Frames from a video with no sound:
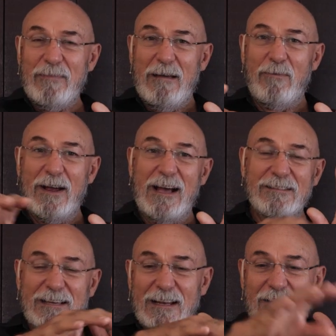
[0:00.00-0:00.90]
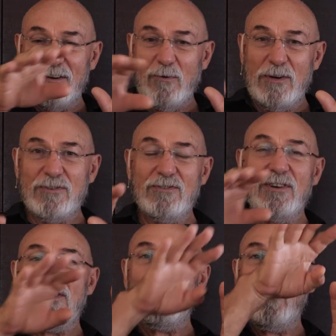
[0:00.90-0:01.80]
And by asking other questions,
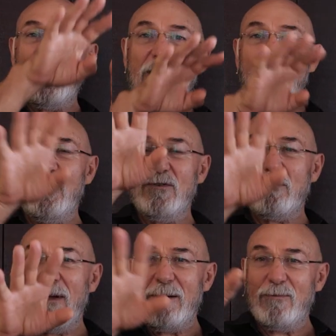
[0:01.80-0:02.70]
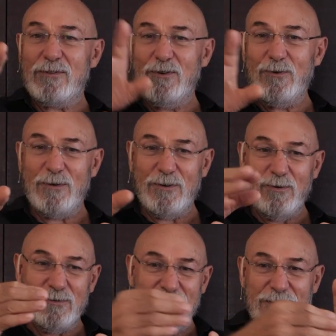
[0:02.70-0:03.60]
you can work out who's playing with who and
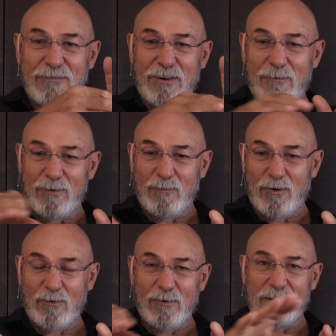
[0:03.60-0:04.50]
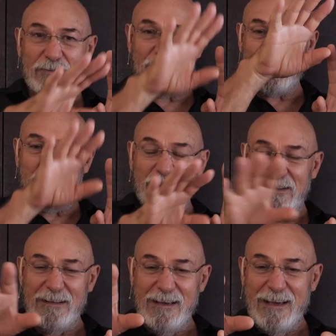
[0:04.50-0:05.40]
who's interfering with what organ system,
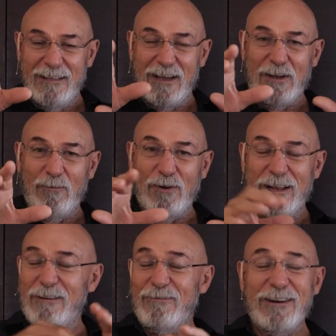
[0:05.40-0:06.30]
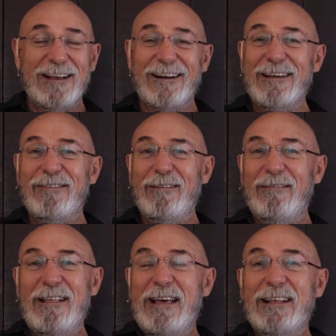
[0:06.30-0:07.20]
and they can work it out. Very clever.
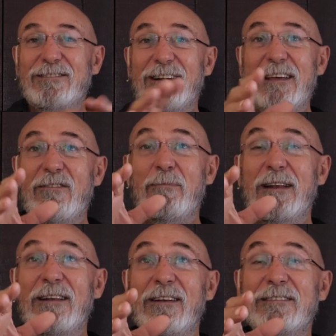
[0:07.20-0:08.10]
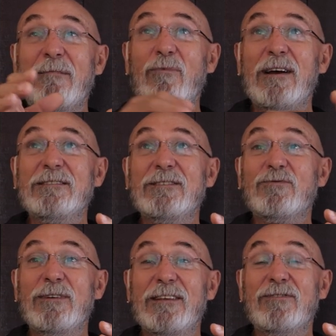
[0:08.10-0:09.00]
It's clever, but in some ways
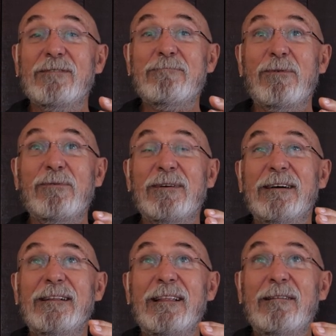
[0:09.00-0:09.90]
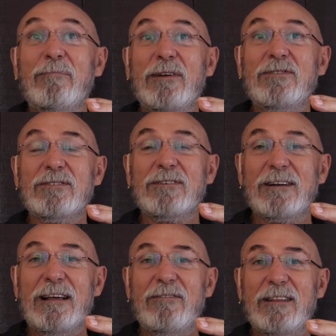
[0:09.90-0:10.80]
it's really simple. But it's just
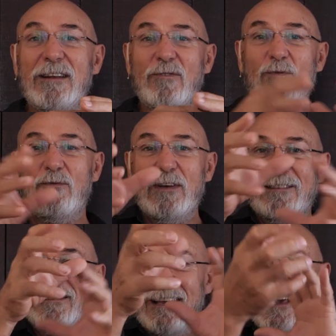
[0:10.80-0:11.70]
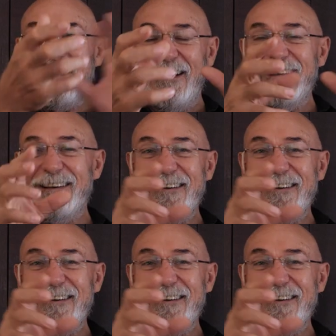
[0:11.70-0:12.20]
clever that it all fits together.